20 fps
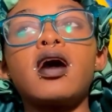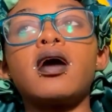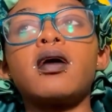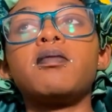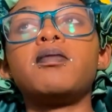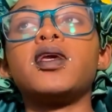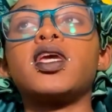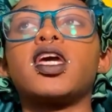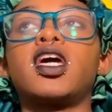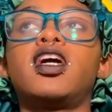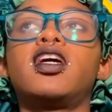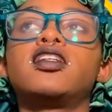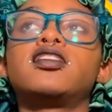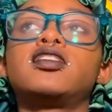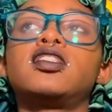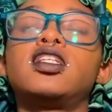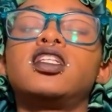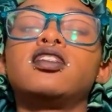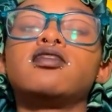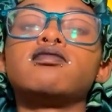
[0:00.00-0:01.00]
because
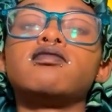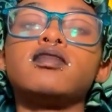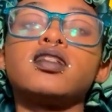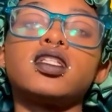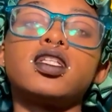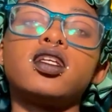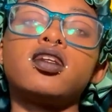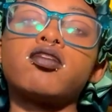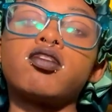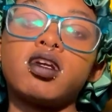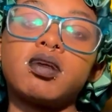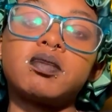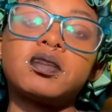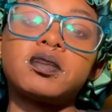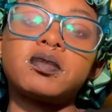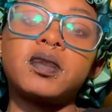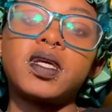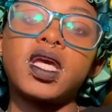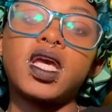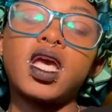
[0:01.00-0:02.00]
it has really gripped
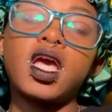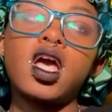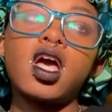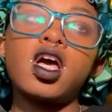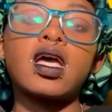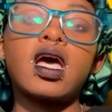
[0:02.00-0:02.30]
me.